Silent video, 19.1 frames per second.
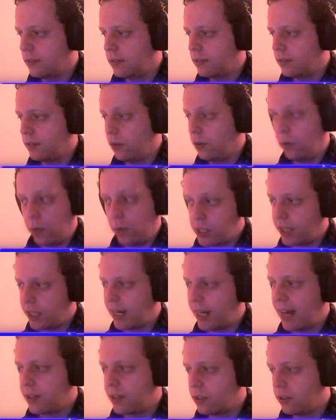Cool, what does your
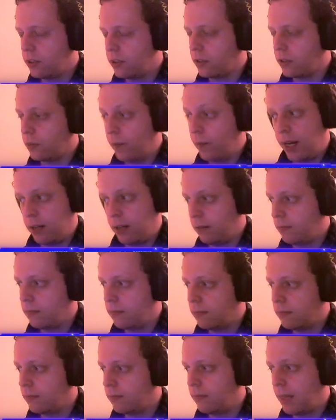dinosaur do? Well,
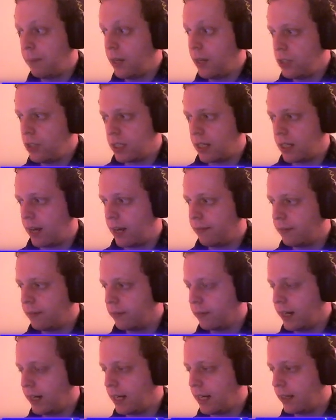a bunch of stuff,
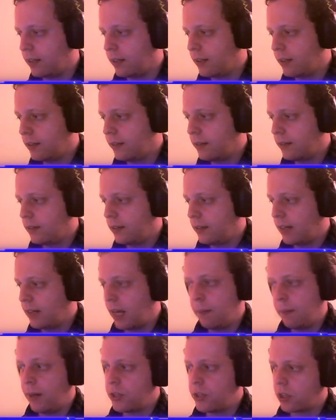really. Can
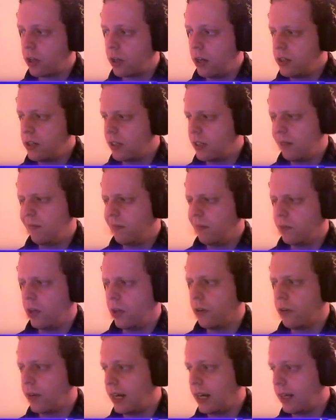it punch a ghost? Not
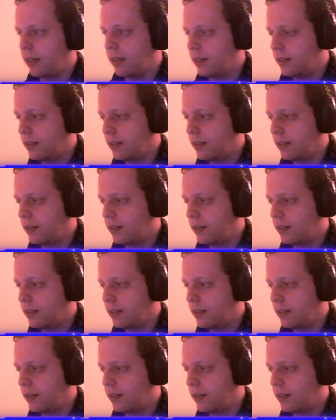really.